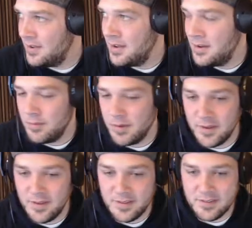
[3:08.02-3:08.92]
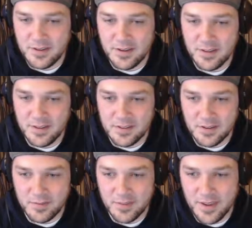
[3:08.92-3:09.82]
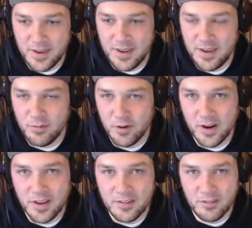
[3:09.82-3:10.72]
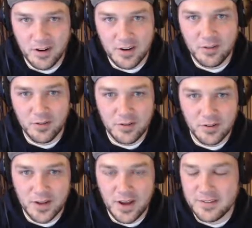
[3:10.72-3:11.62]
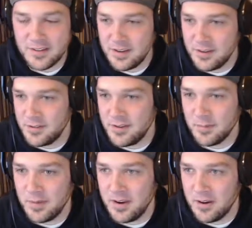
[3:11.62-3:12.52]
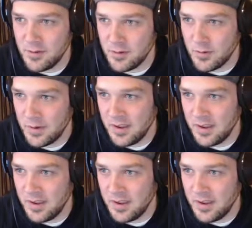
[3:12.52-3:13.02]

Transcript: but that's enough of that. Ed, we're gonna do a little Nintendo segment here real quick,